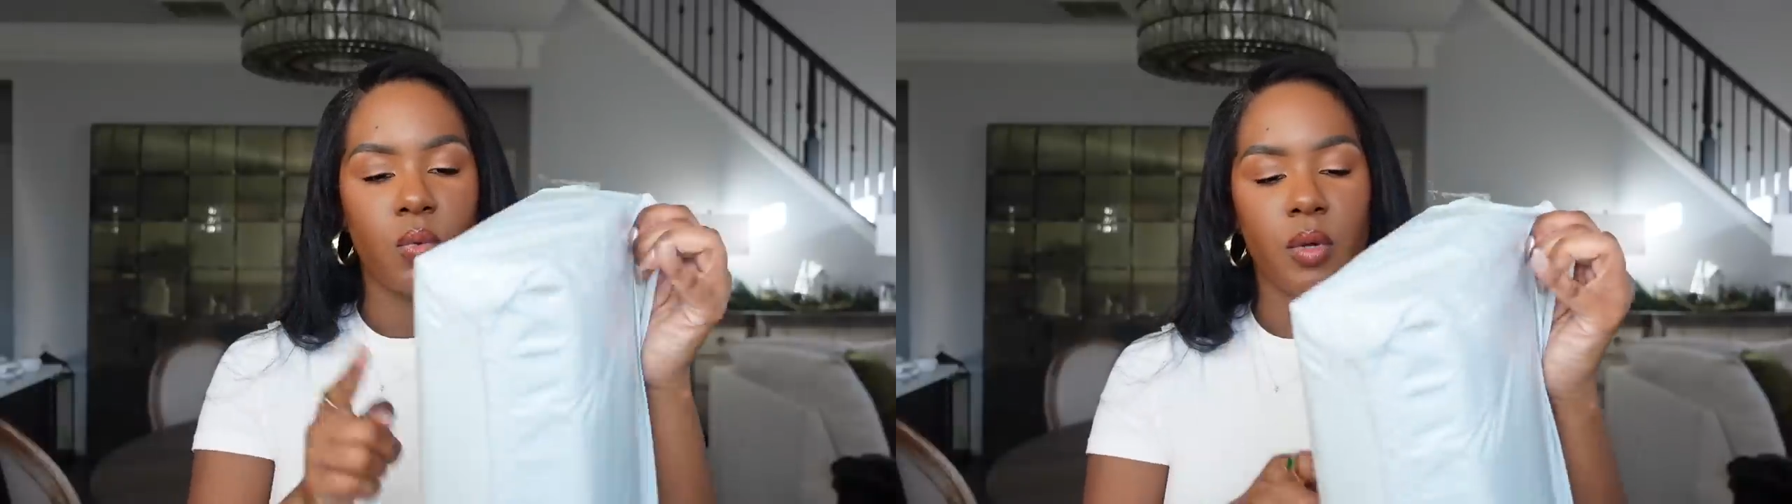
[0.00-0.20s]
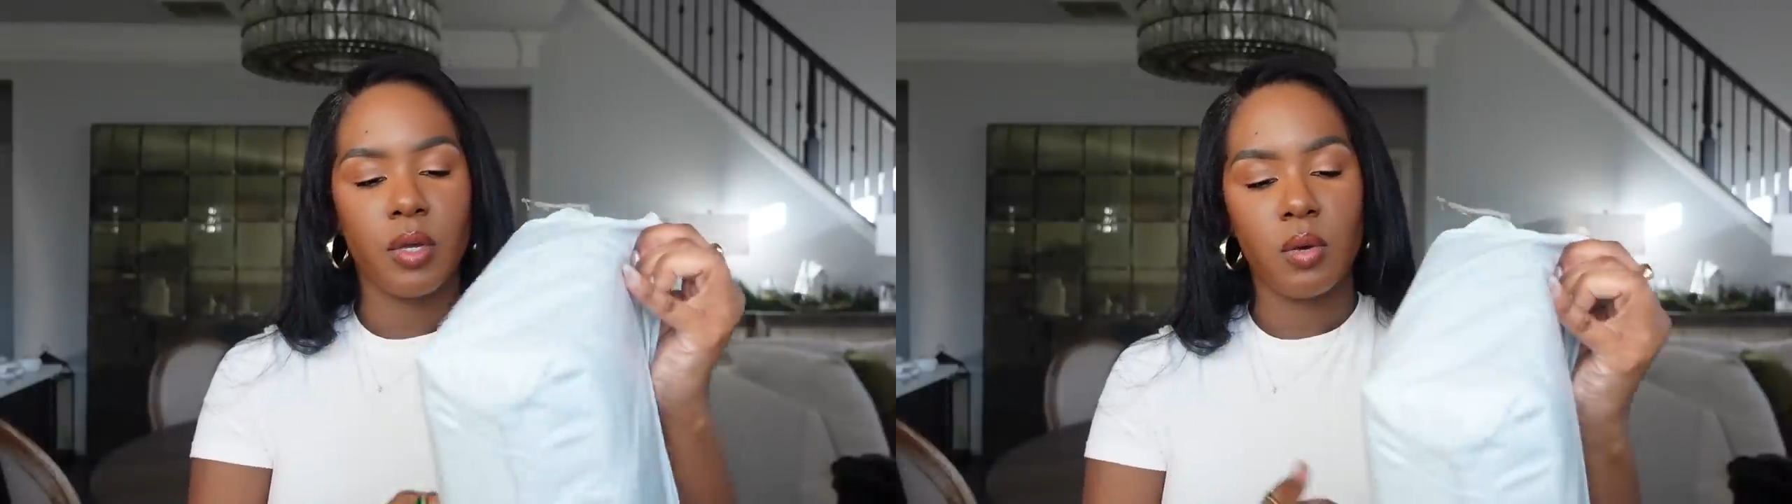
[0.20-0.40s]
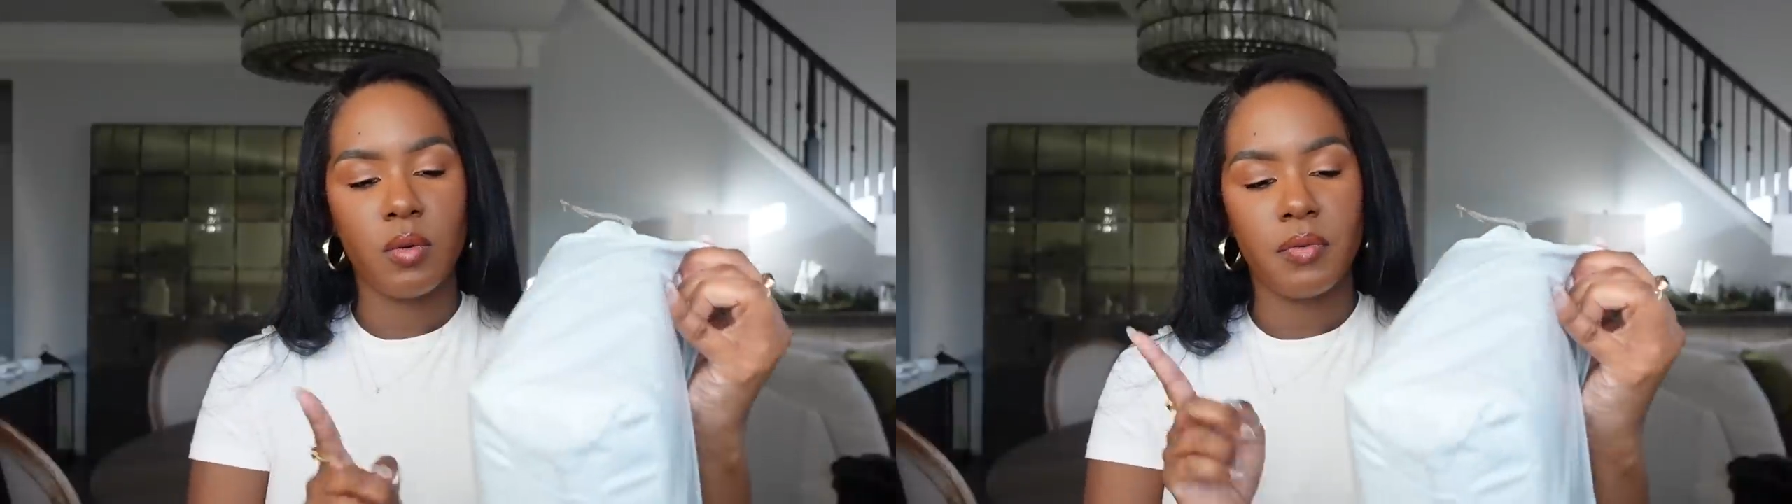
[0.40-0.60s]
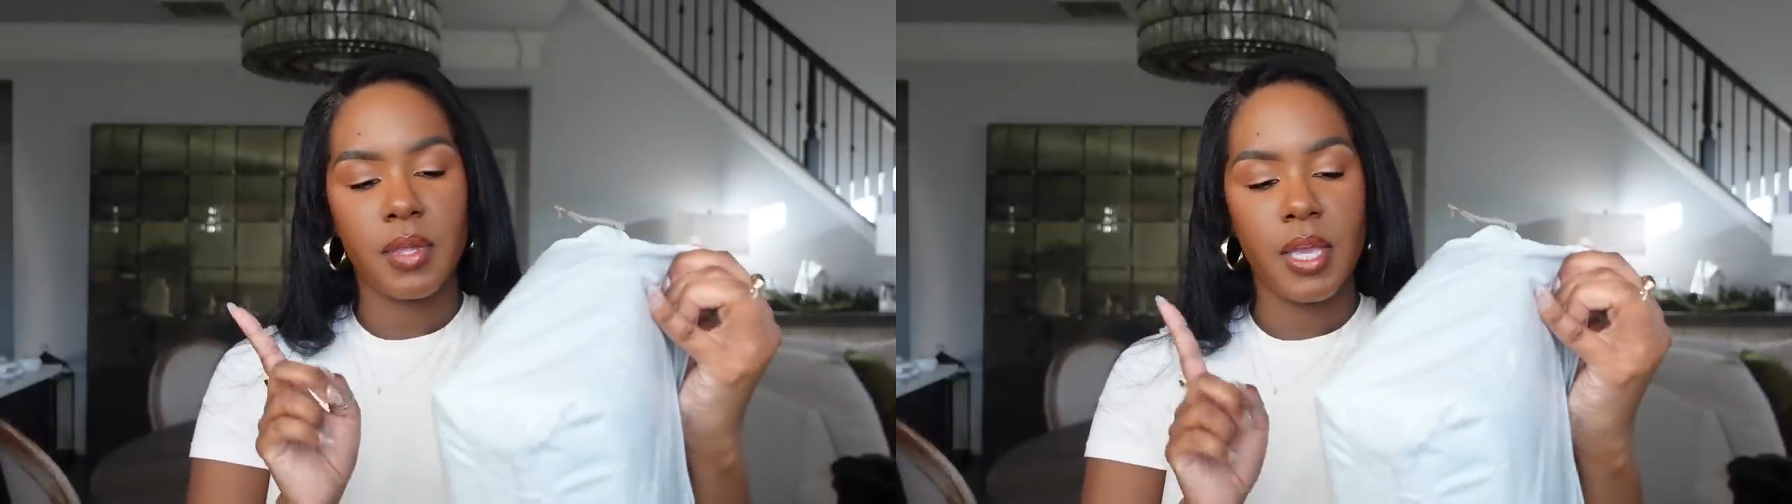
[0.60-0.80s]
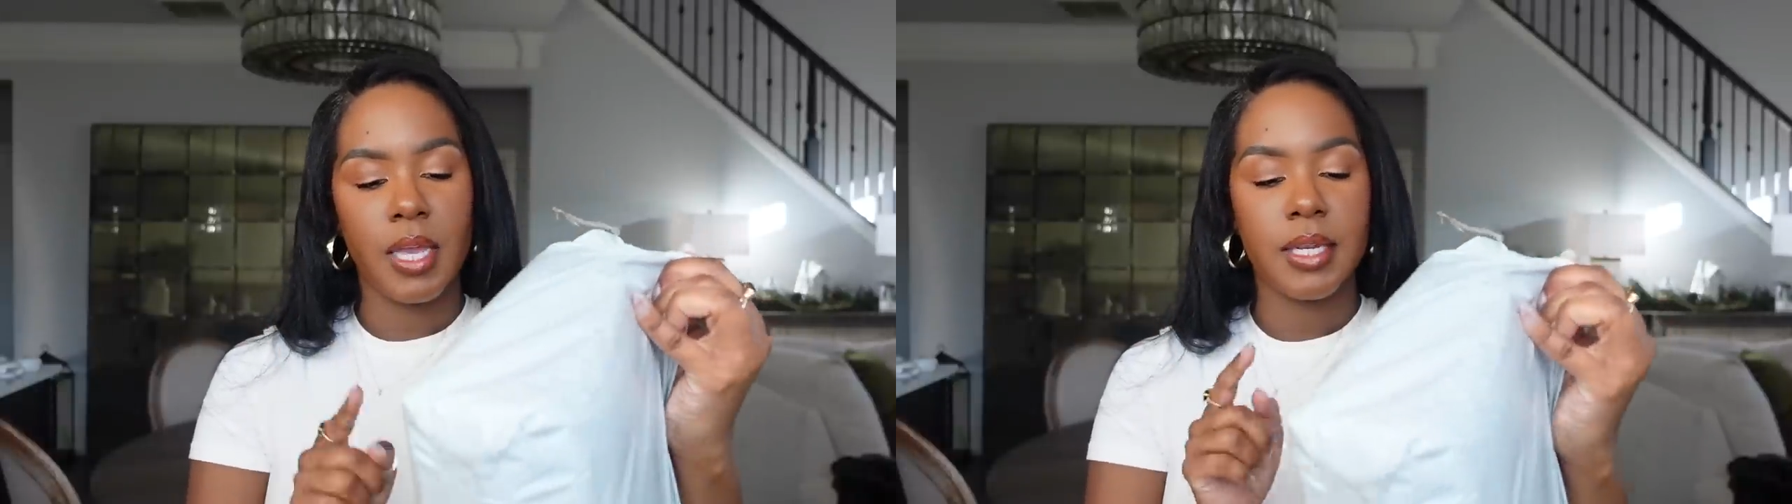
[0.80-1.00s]
12
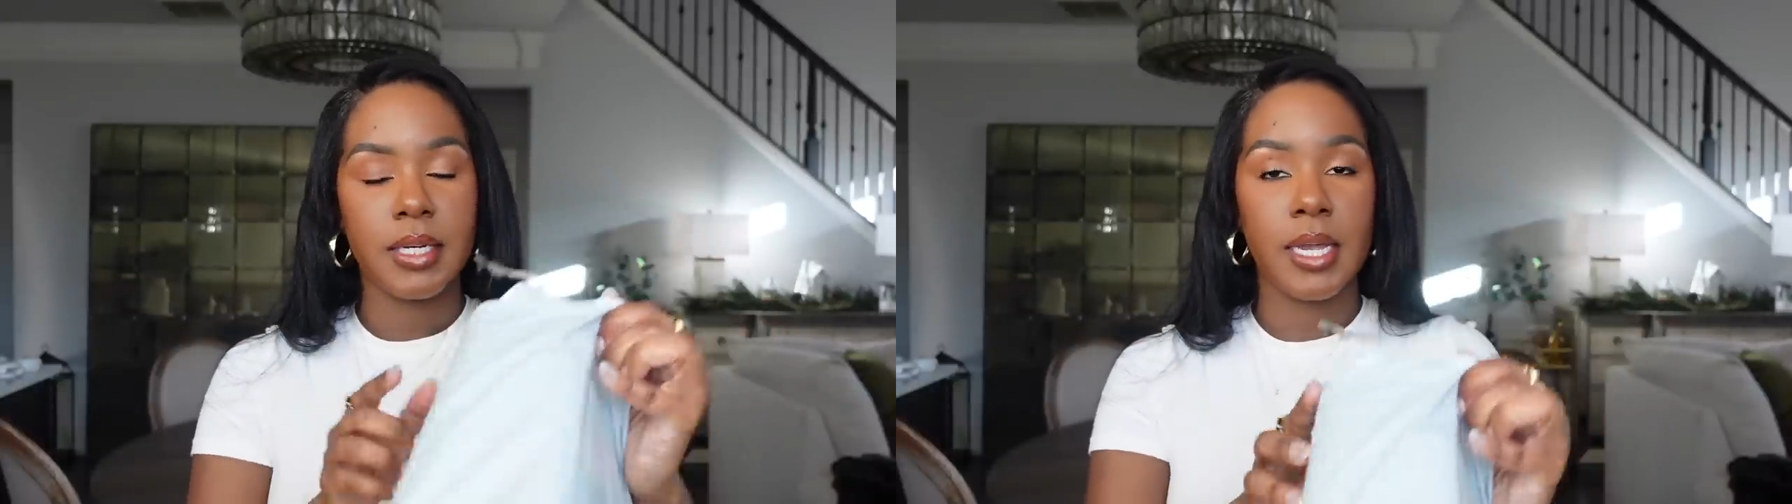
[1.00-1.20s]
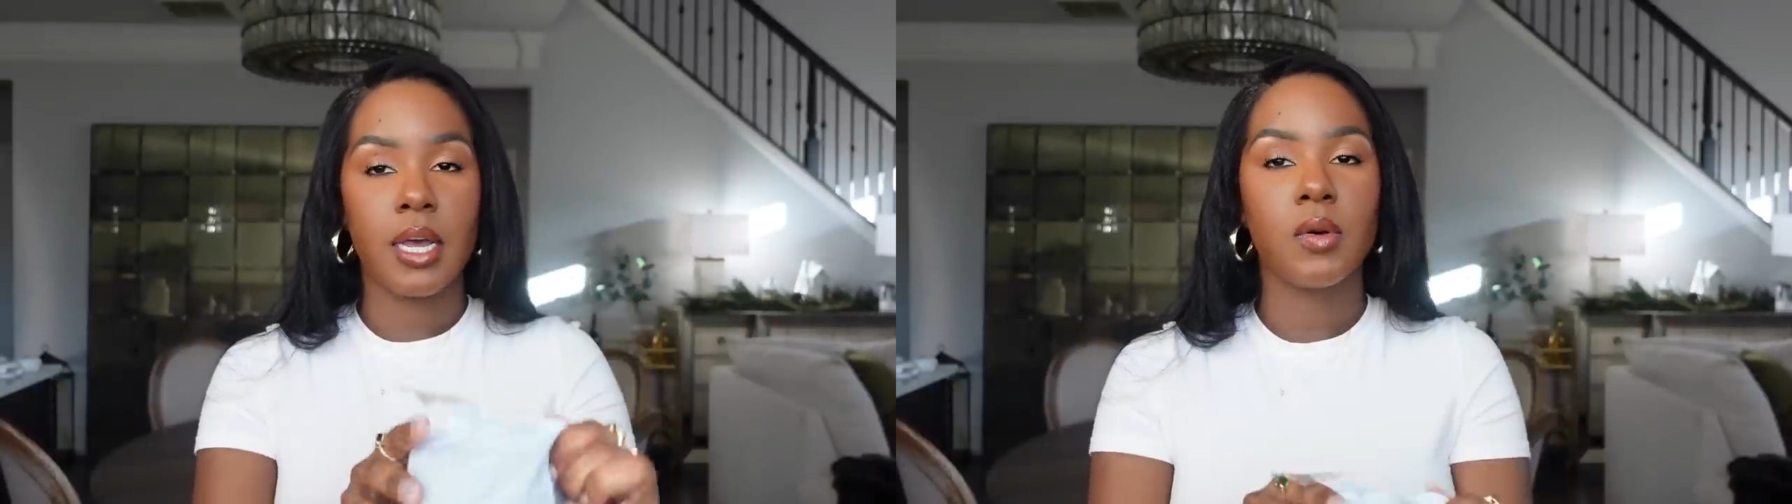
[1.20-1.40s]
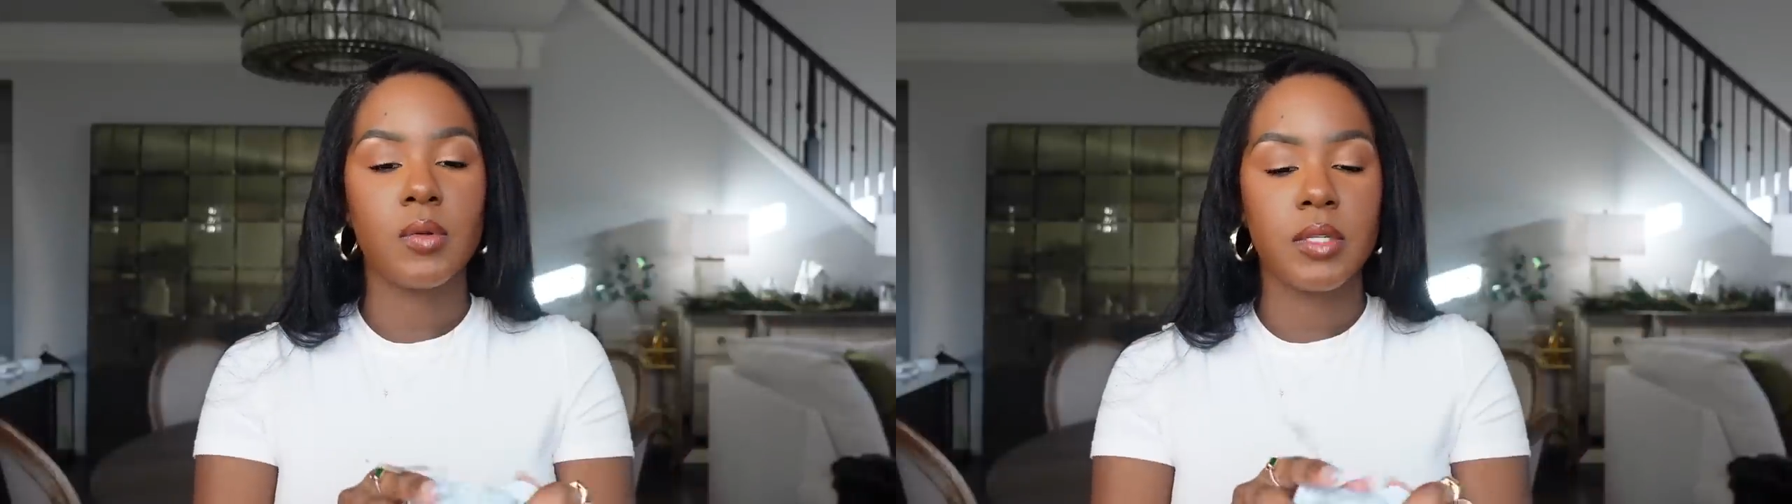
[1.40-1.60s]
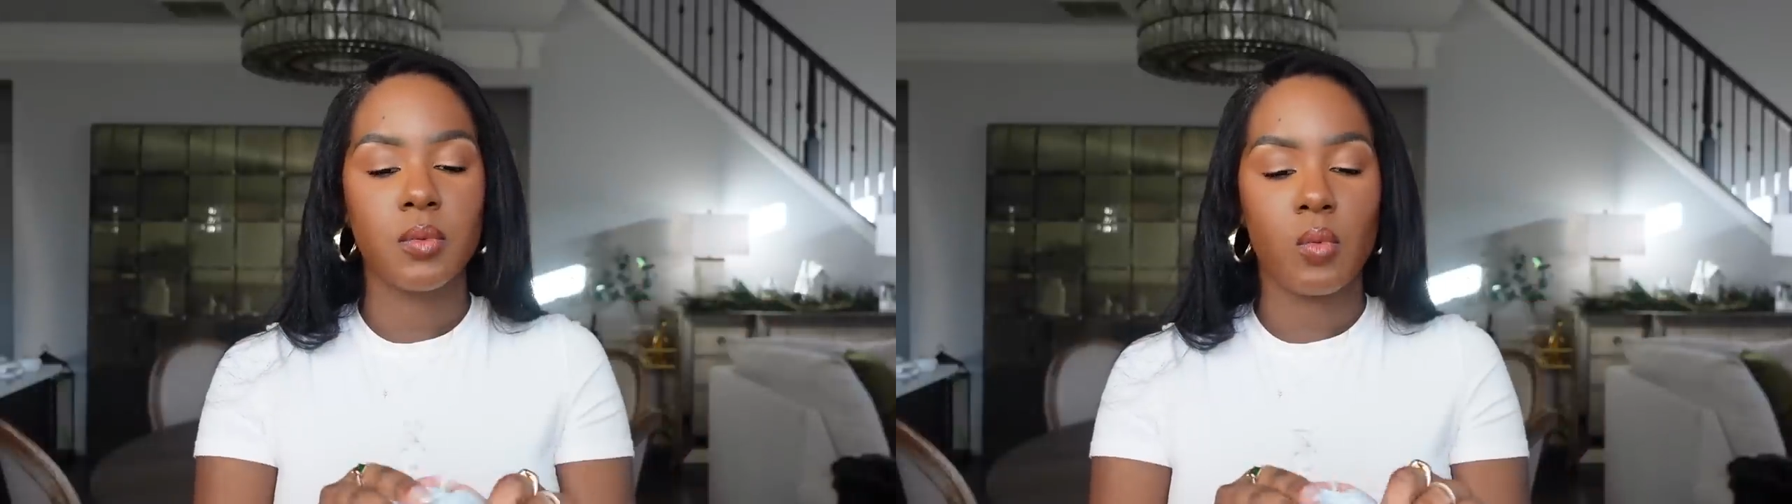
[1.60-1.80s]
hand towels,